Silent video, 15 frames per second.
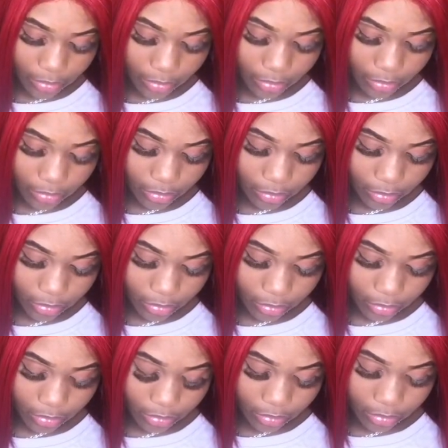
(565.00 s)

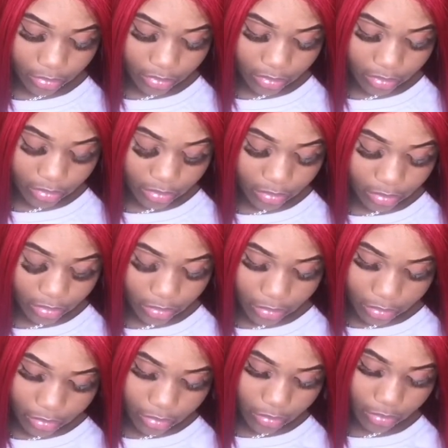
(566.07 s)

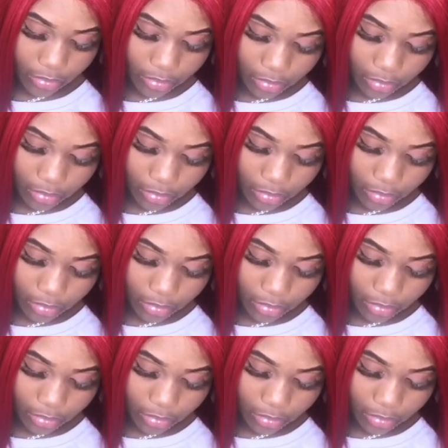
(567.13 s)
Nobody speaks.